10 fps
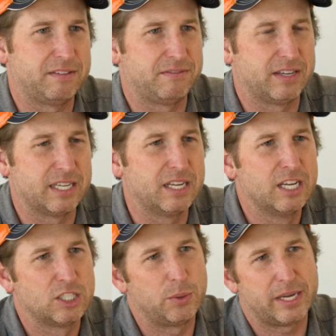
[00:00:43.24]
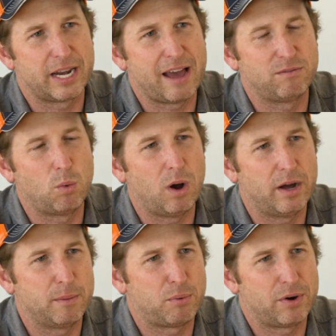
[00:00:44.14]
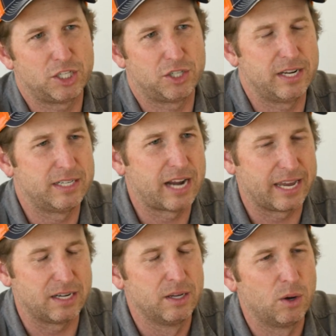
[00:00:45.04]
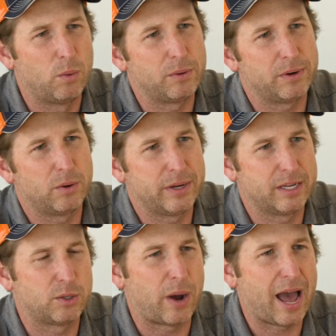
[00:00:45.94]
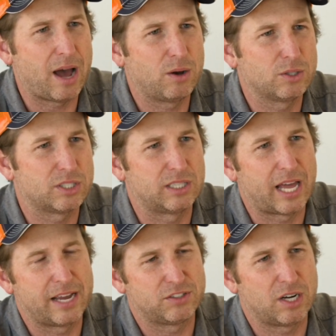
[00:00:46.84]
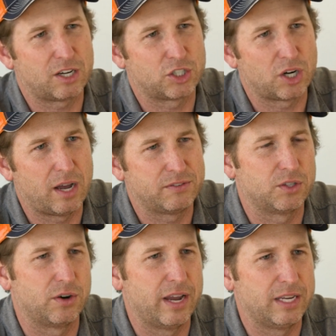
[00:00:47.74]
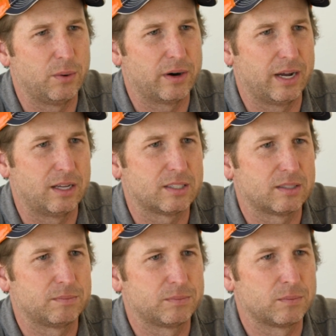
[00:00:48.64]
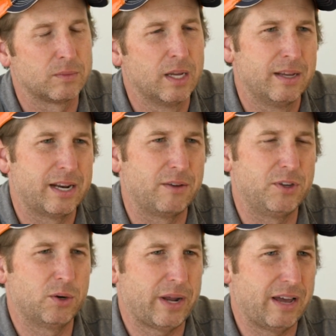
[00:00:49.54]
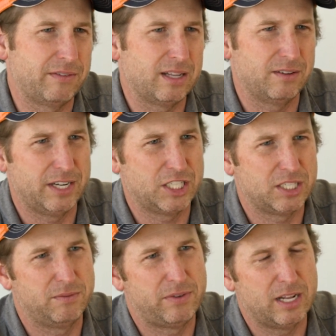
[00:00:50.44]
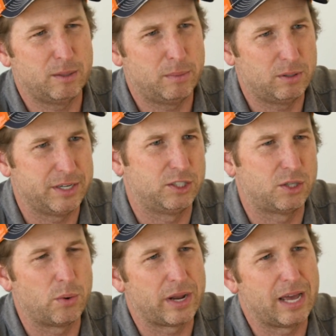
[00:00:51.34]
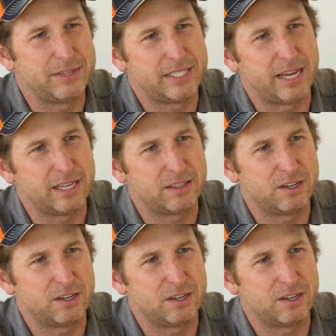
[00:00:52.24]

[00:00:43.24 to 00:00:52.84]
feed so we can have water pressure at night, whether we're going into a house, livestock troughs, or anywhere else. Now, if you don't have elevation available or you don't have a tank